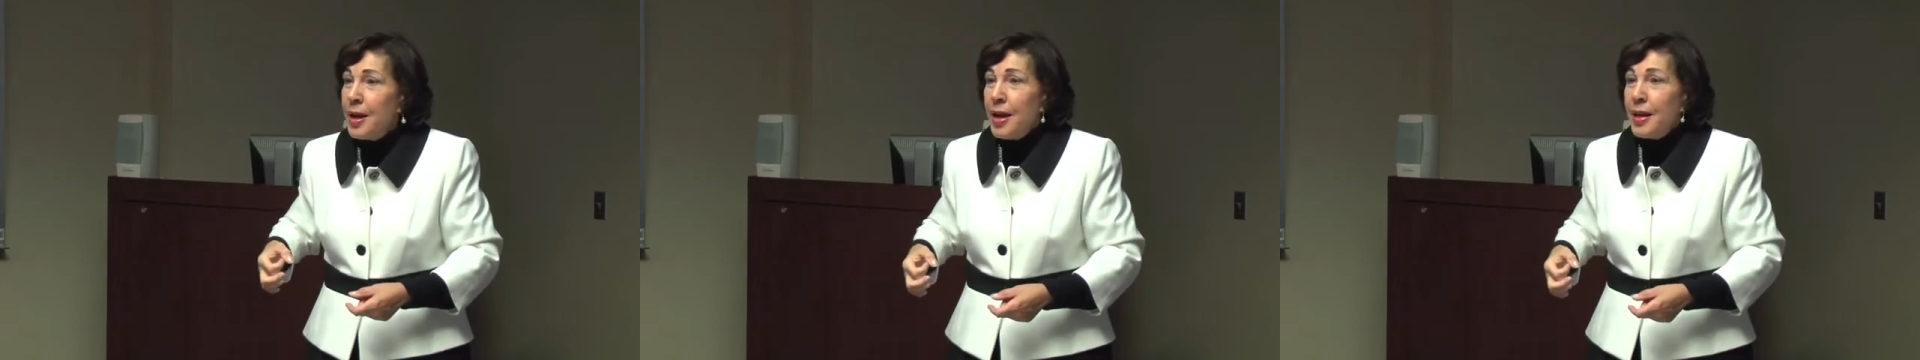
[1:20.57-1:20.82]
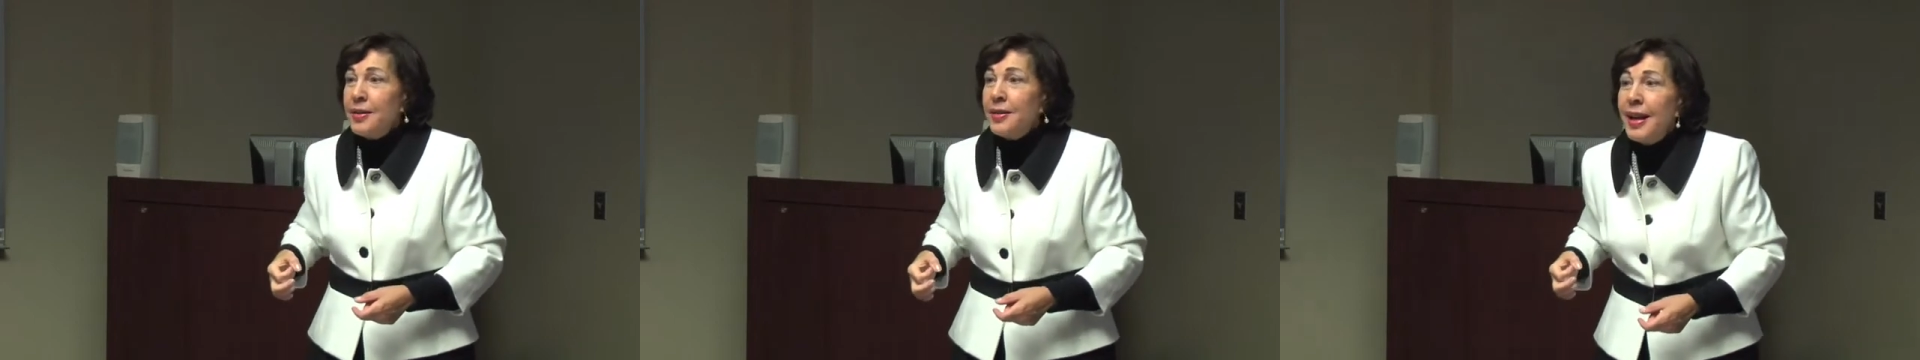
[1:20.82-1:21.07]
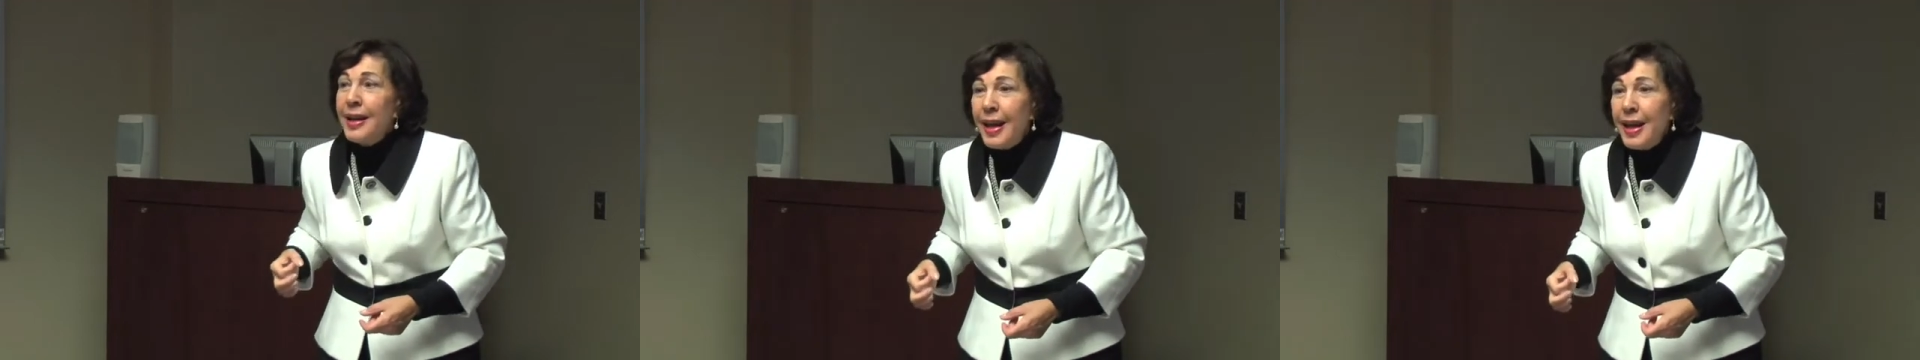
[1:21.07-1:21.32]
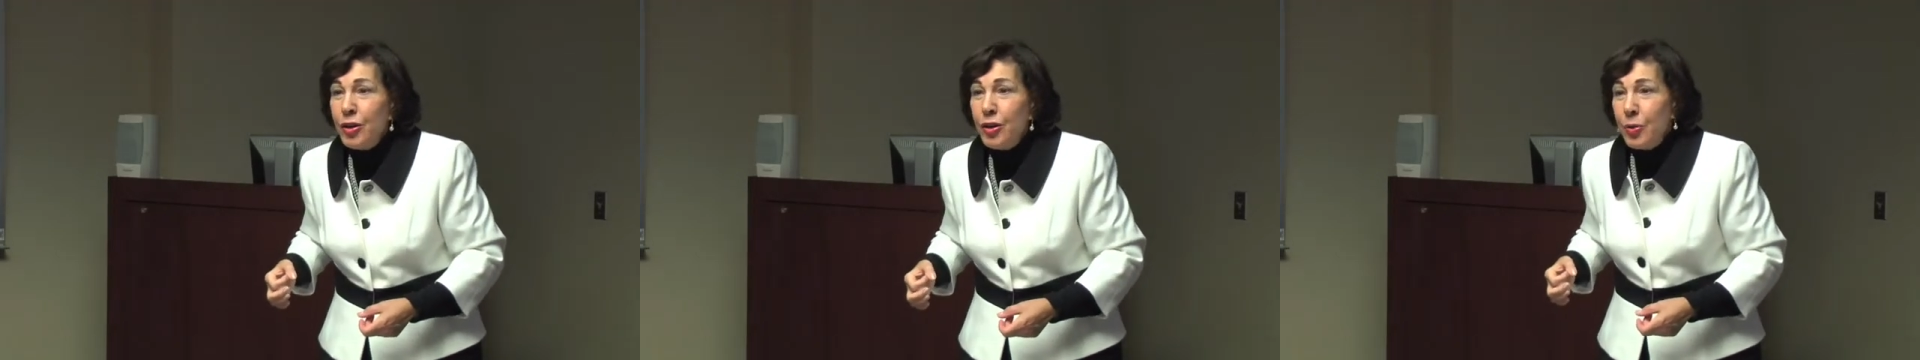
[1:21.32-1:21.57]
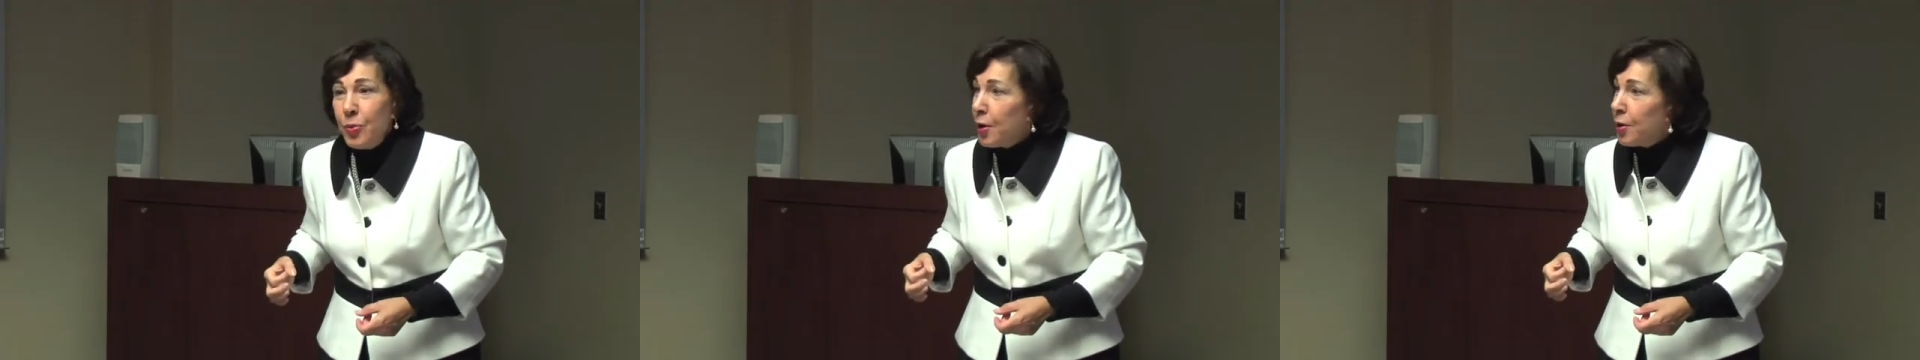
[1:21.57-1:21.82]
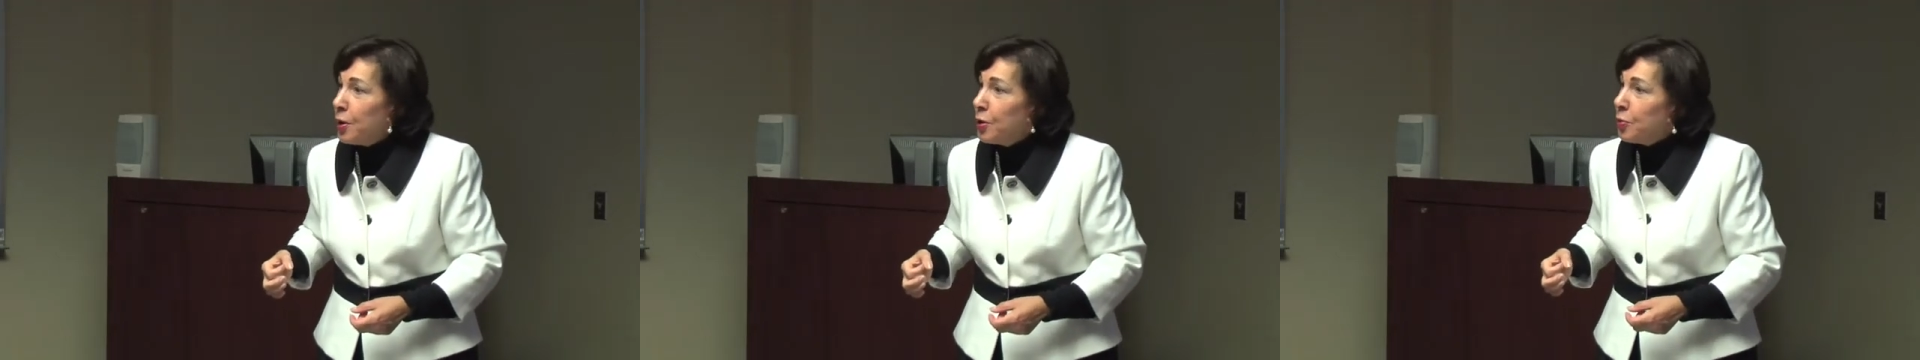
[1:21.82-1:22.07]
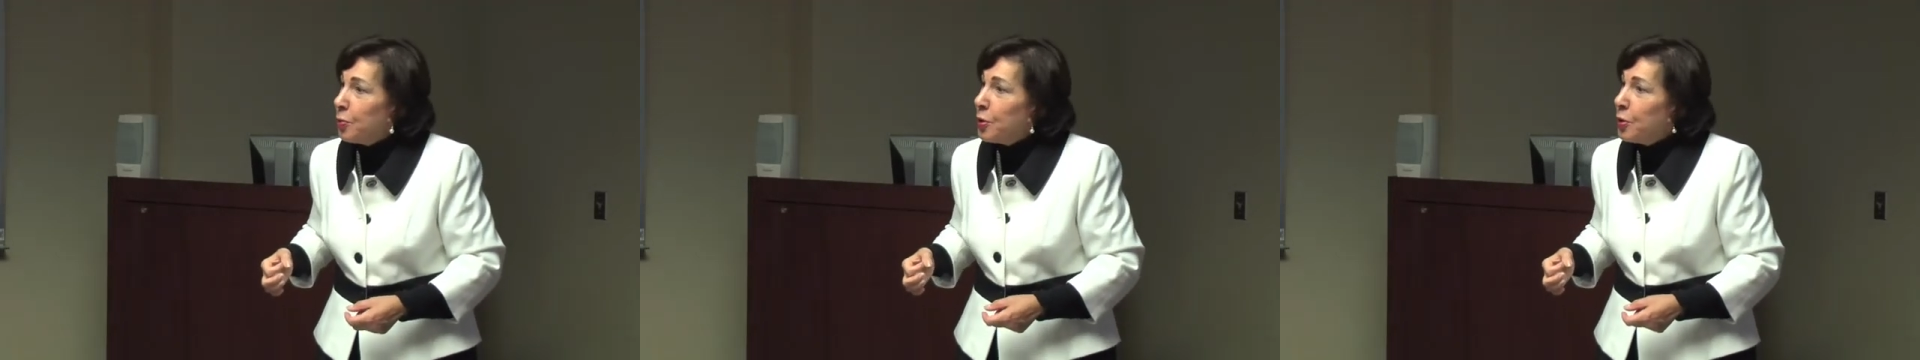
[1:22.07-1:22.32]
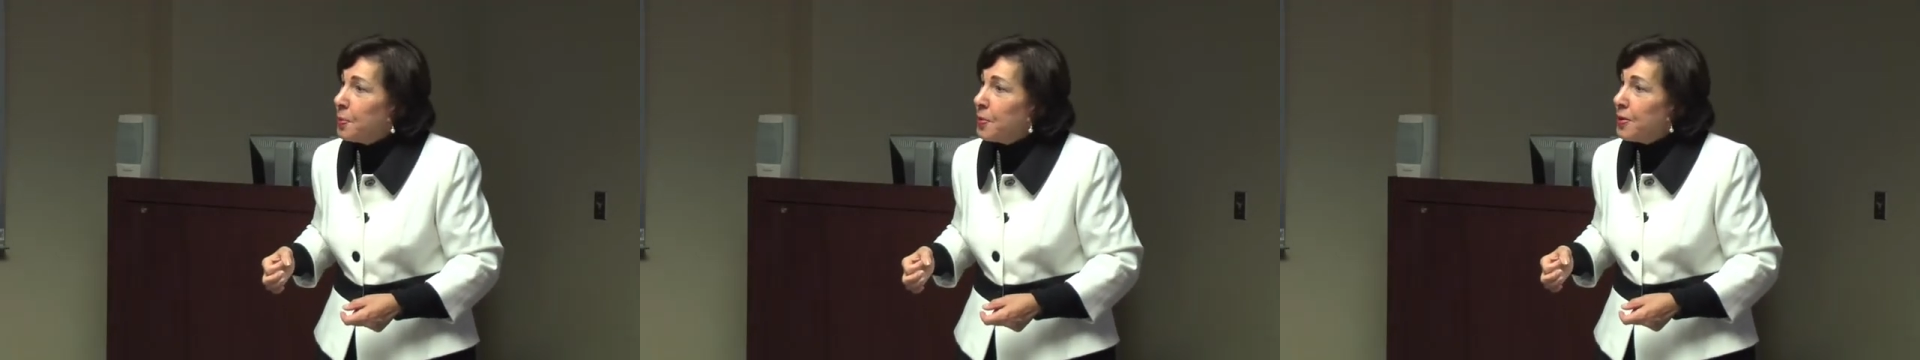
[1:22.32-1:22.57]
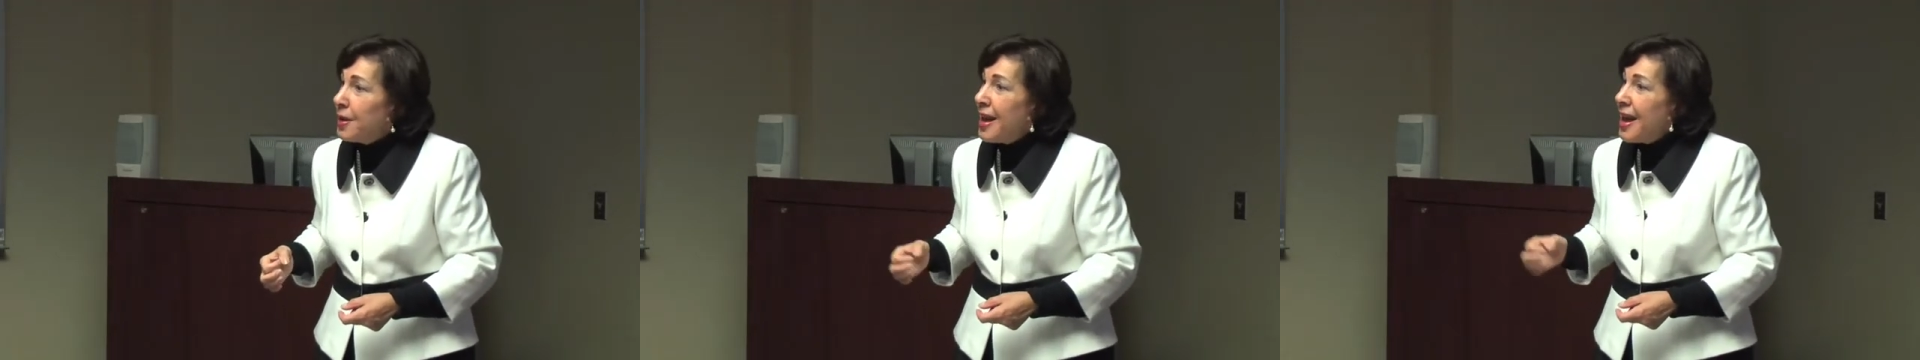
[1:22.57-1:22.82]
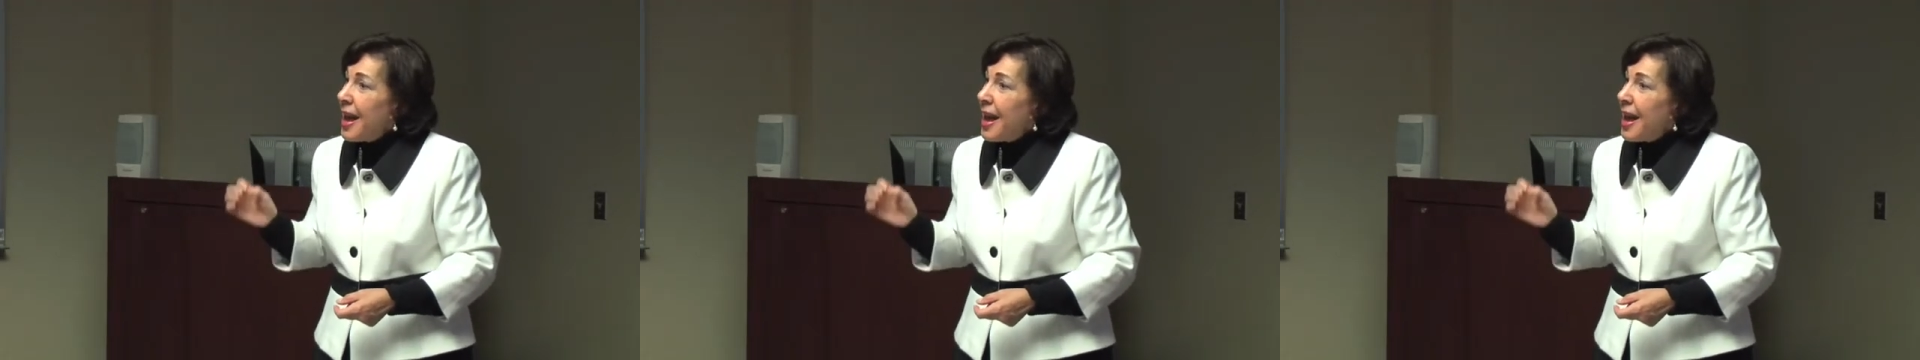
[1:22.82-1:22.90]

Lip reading: And he said, I'd like you to work in groups